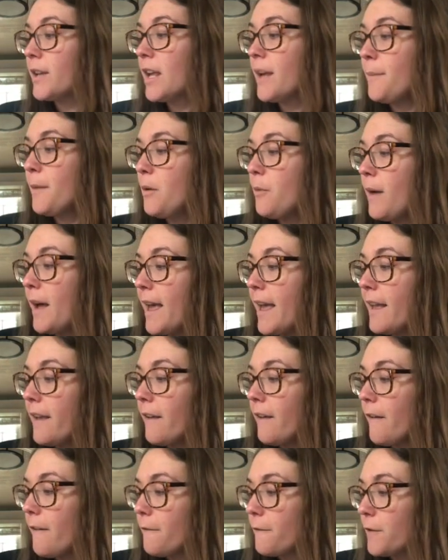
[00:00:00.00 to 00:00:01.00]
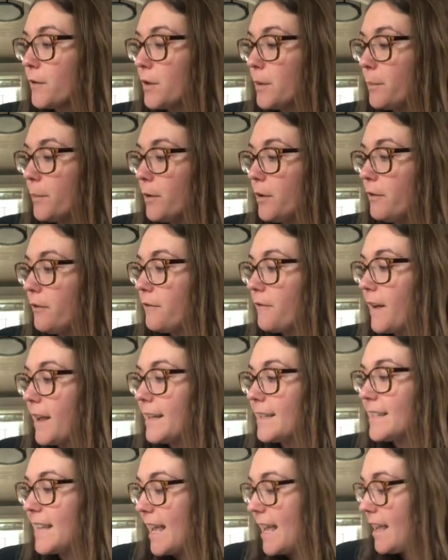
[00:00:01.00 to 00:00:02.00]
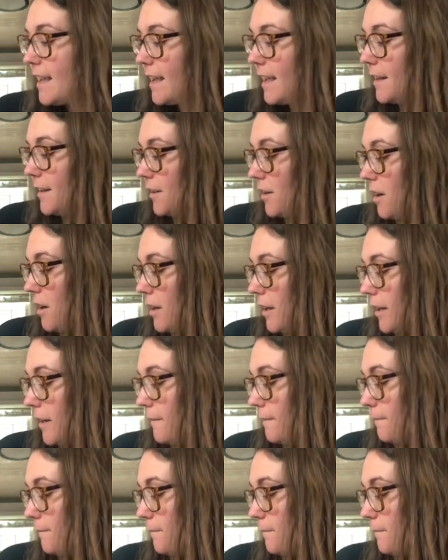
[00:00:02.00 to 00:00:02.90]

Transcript: him away for the bullfight day in a cart.